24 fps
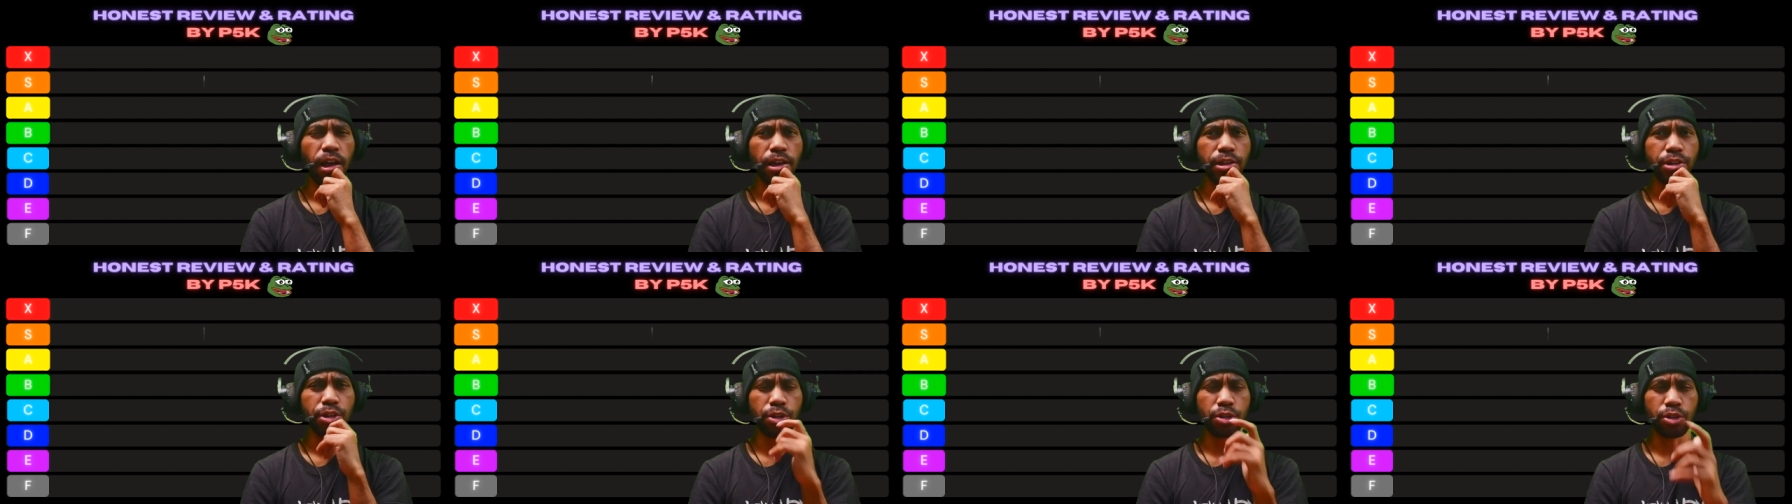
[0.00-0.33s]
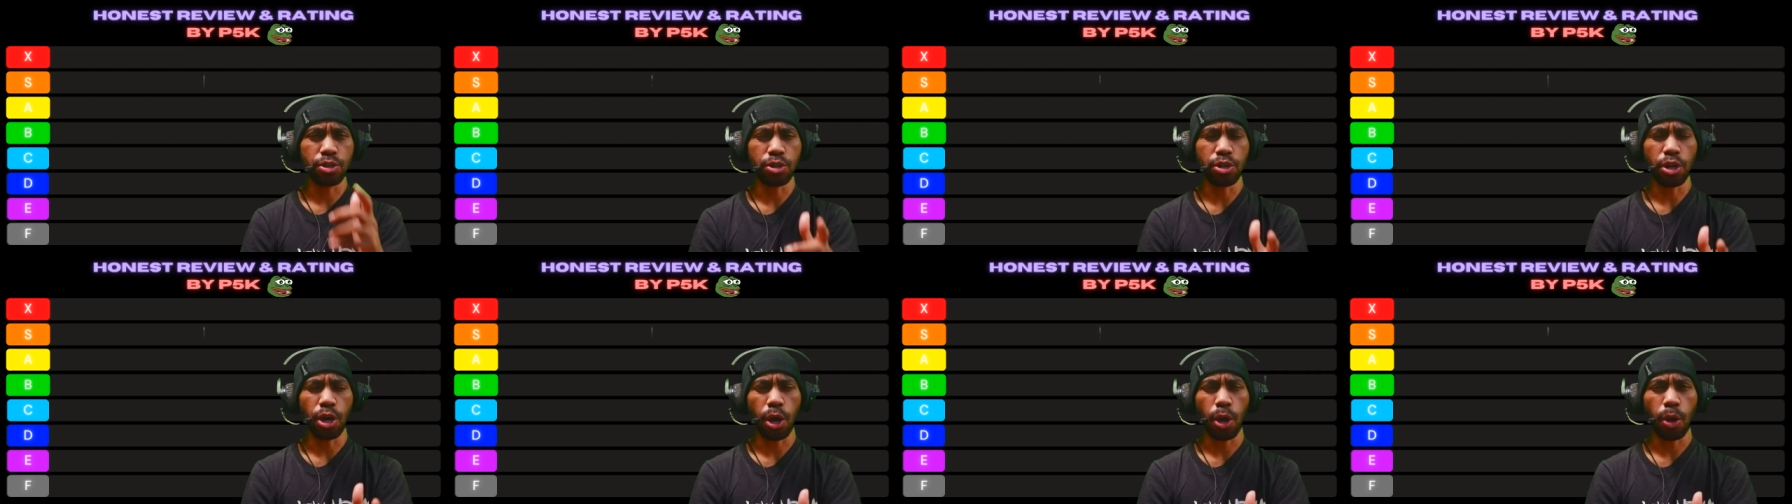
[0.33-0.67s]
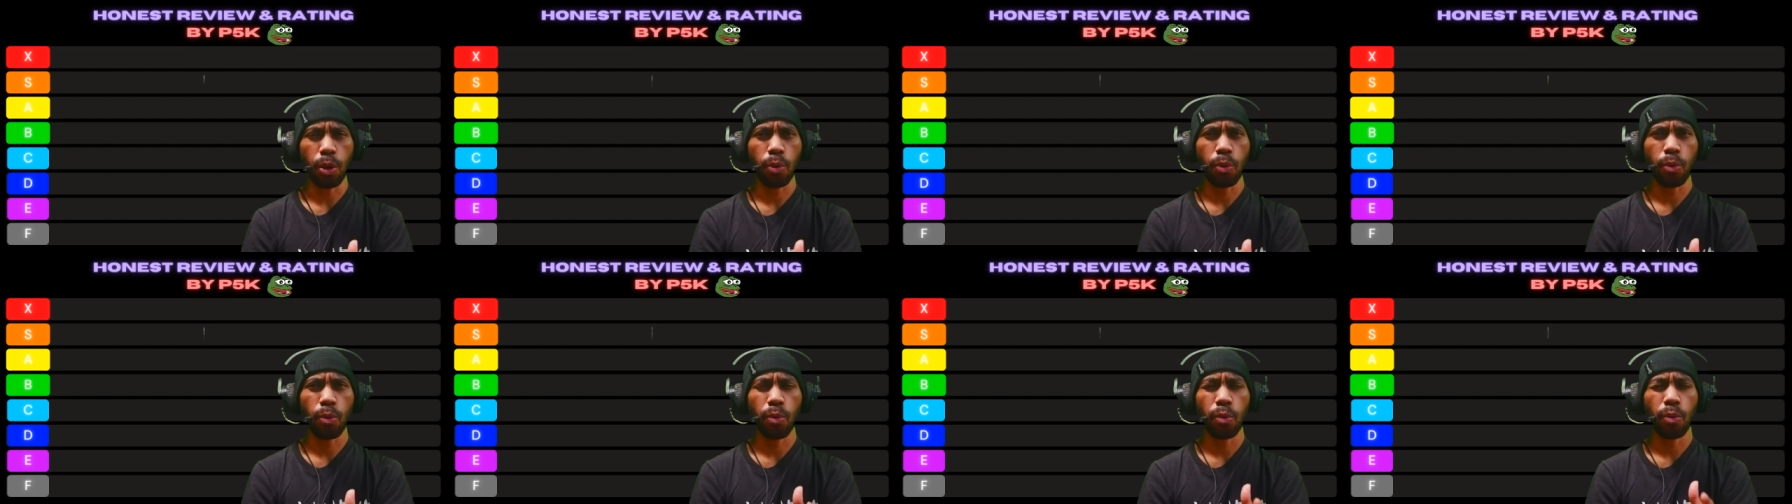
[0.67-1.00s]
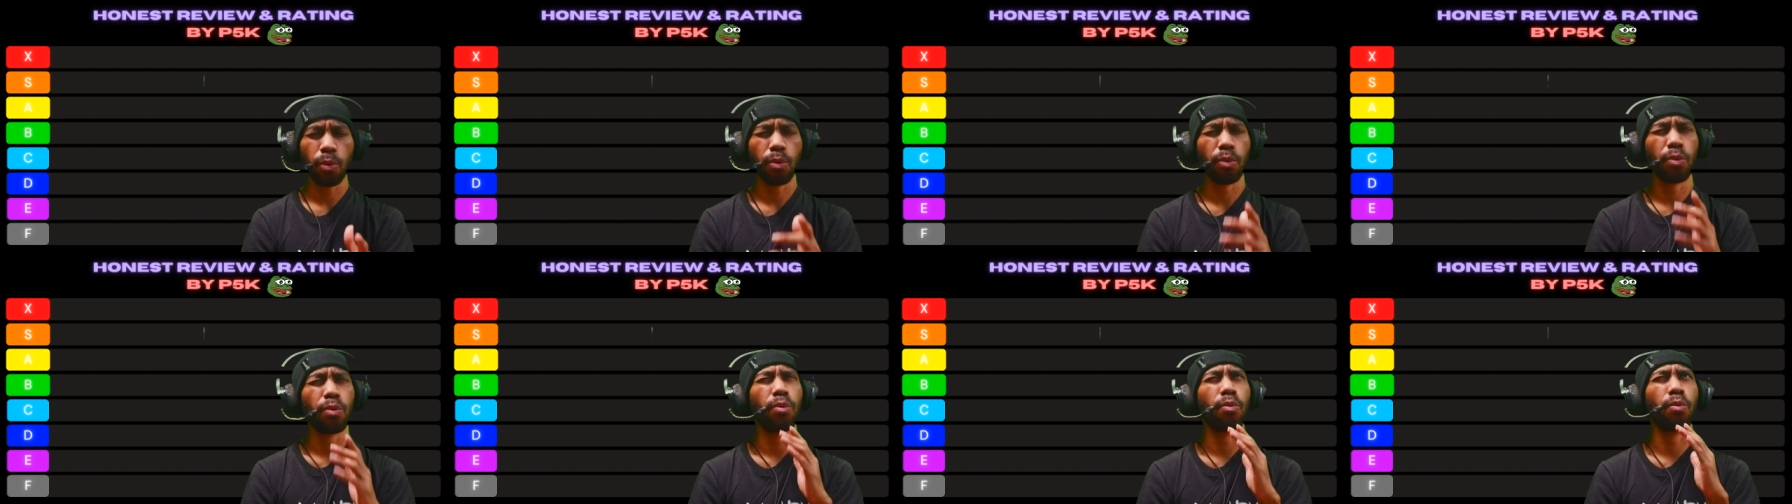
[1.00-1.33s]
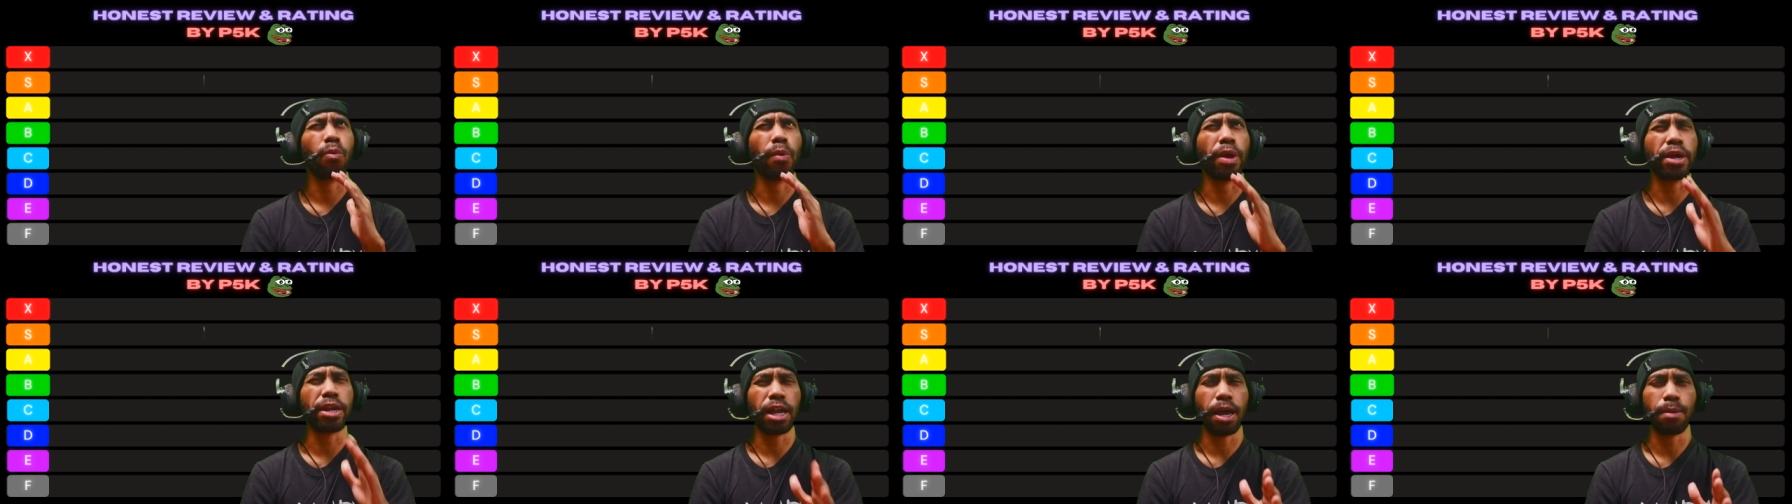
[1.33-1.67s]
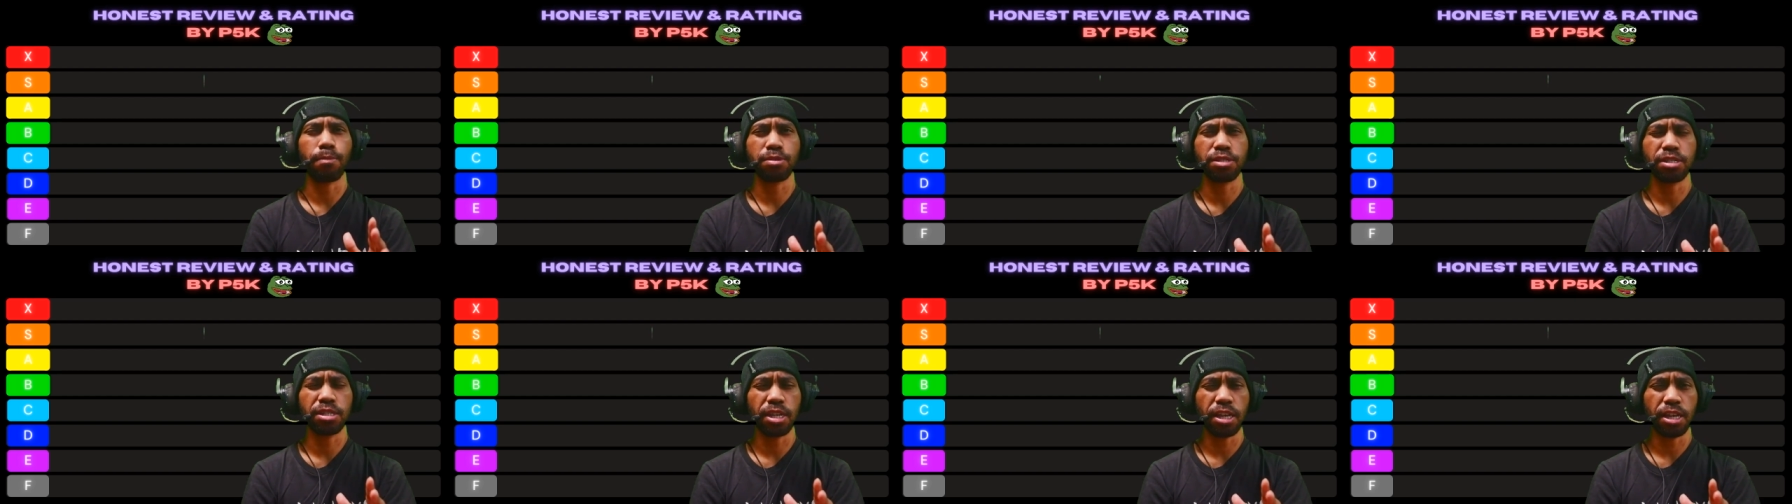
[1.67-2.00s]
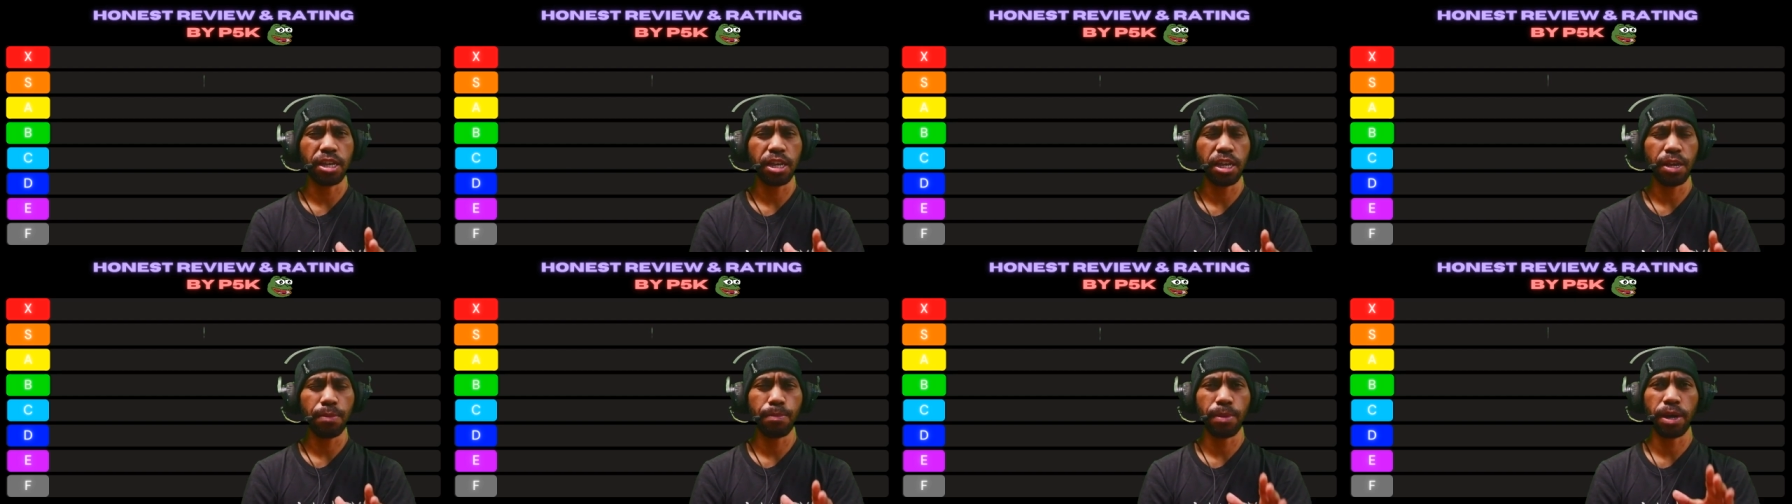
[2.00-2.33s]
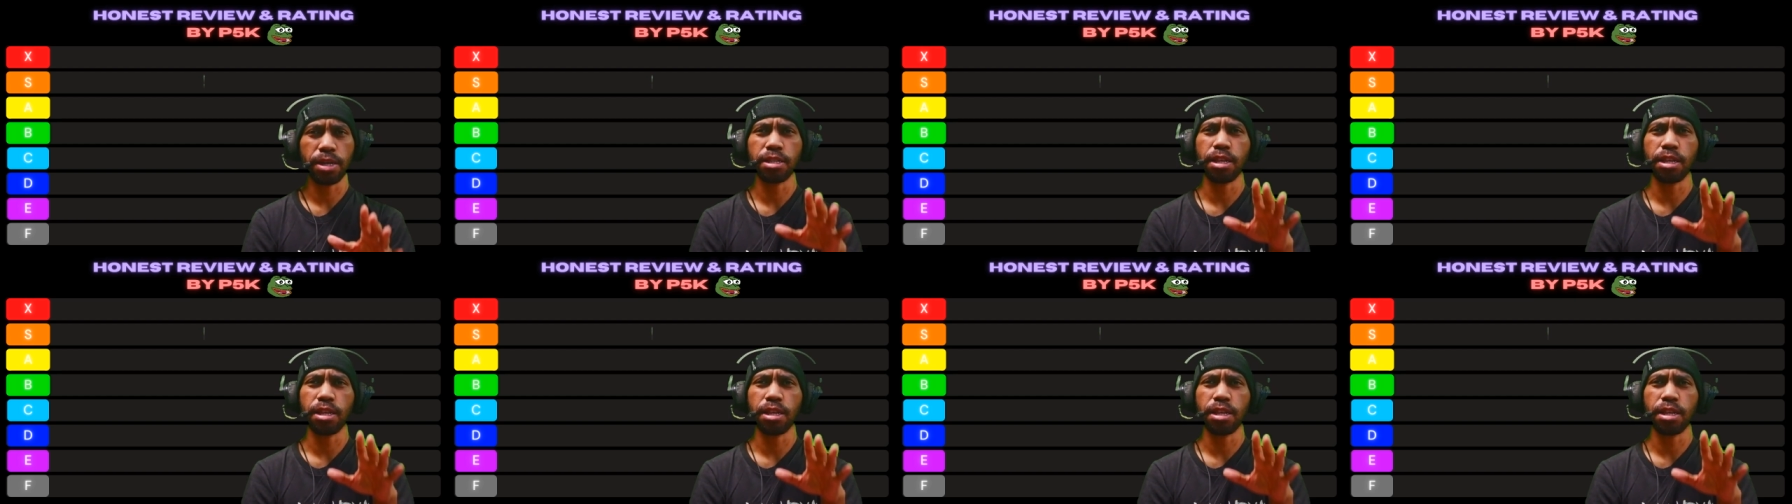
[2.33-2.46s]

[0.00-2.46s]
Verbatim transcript: I don't know when I'm seeing him,